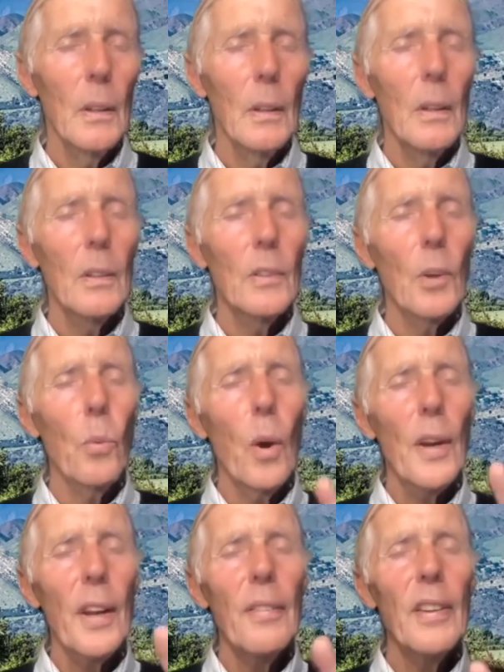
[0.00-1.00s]
So
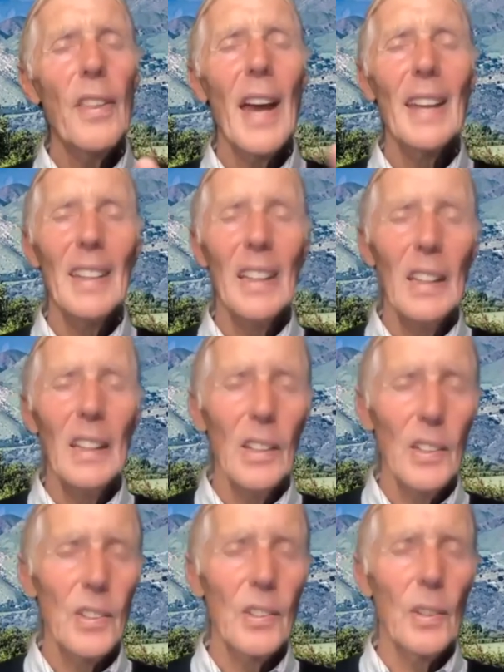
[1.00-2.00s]
whatever that
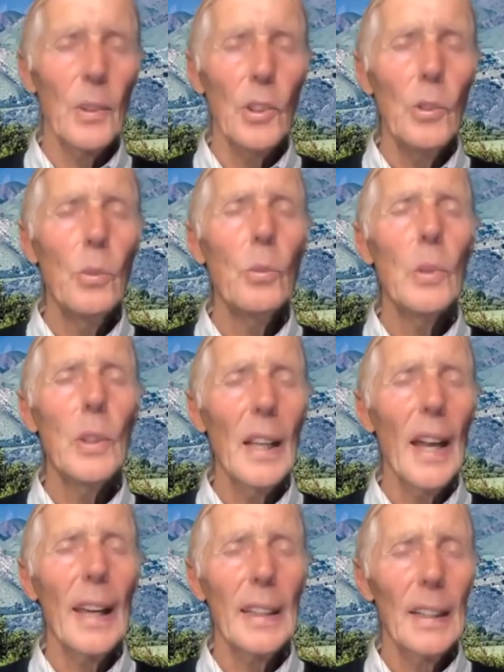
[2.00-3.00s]
is that you would
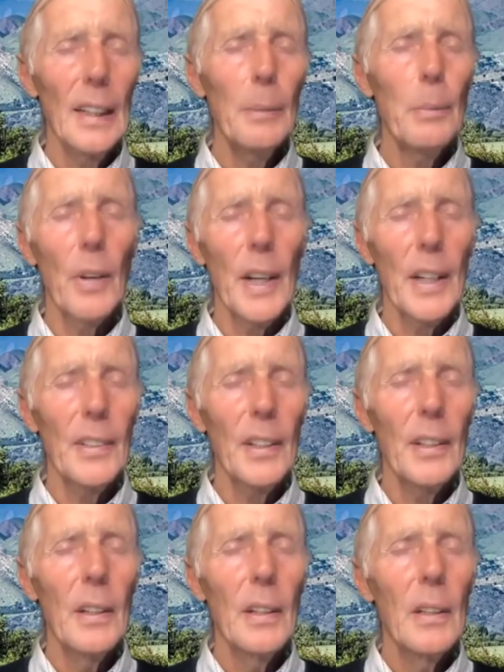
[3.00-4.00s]
like liberated,
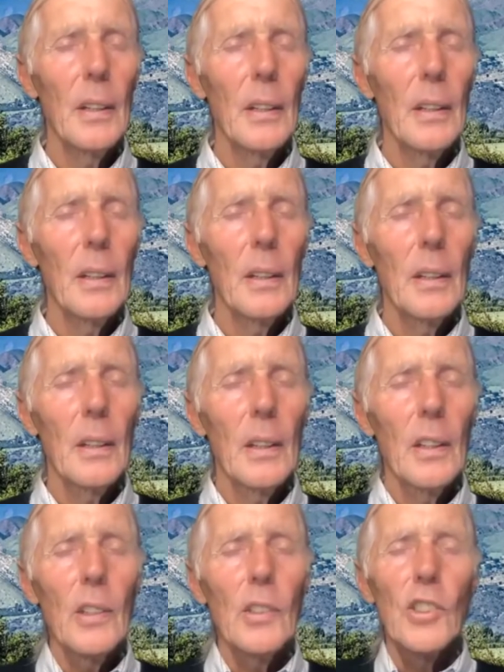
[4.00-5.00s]

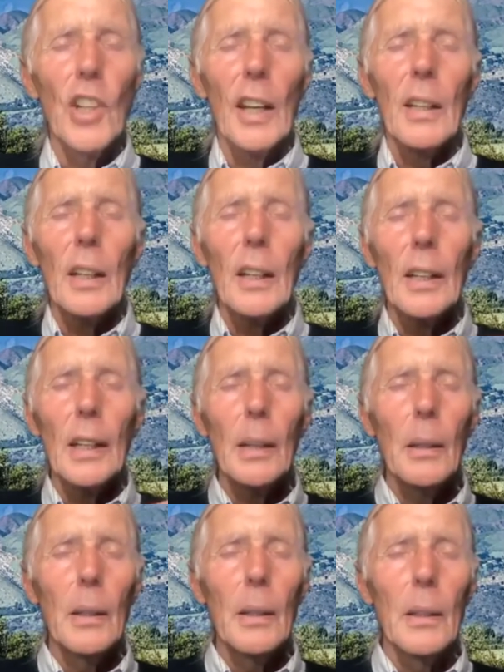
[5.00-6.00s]
gently
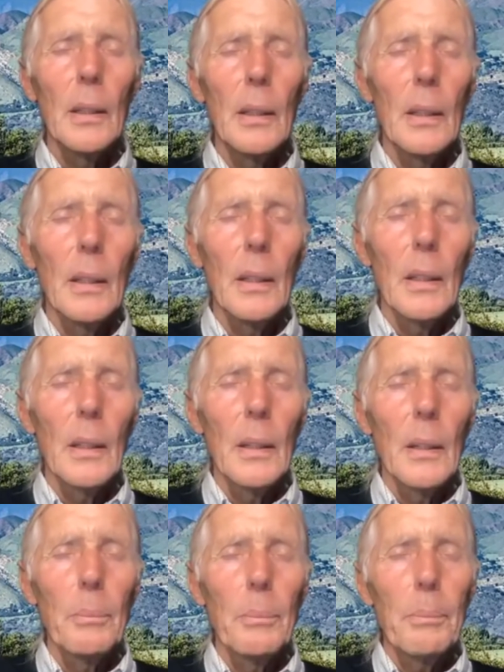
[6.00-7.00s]

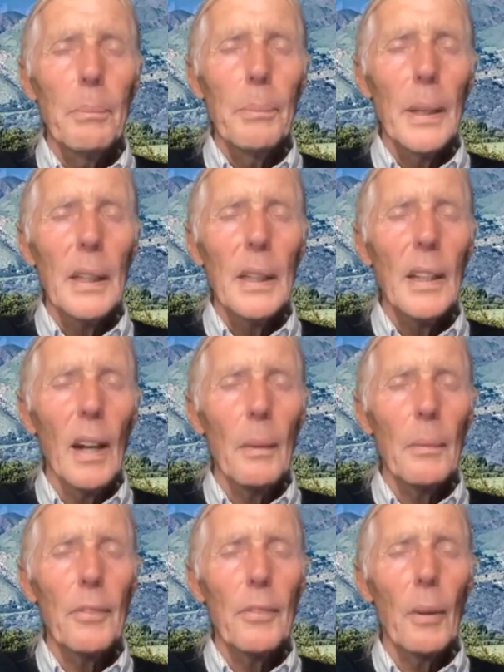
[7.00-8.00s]
pick it
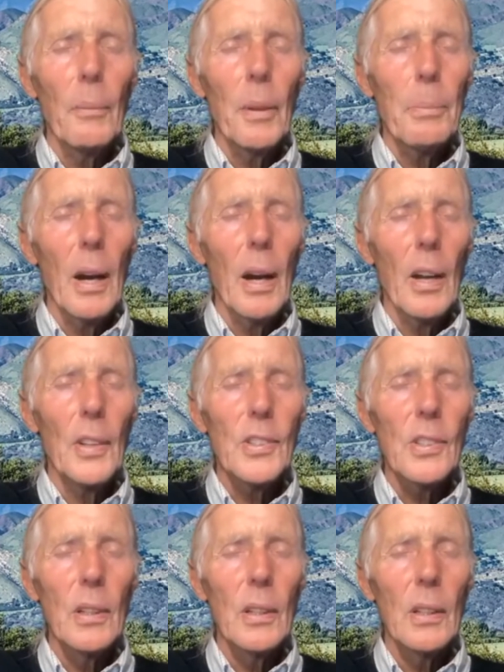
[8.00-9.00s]
up from the past